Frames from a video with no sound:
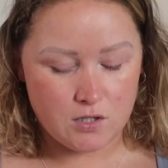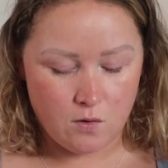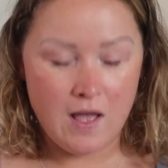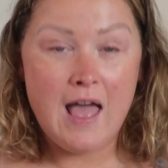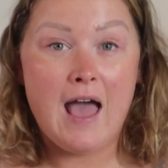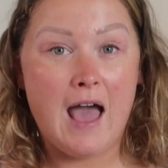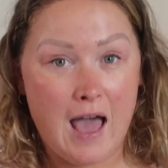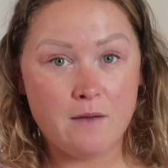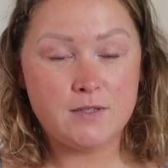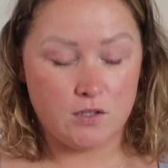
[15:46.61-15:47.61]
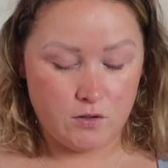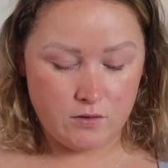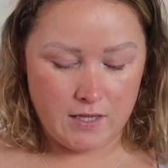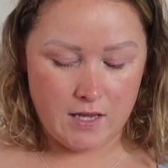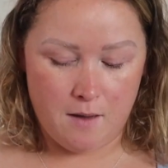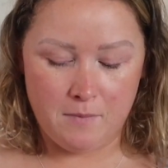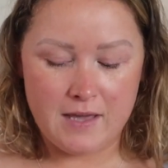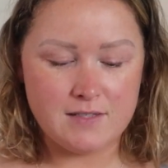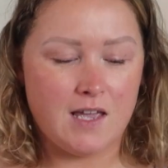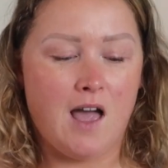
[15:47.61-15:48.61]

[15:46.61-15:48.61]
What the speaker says: So absolutely amazing.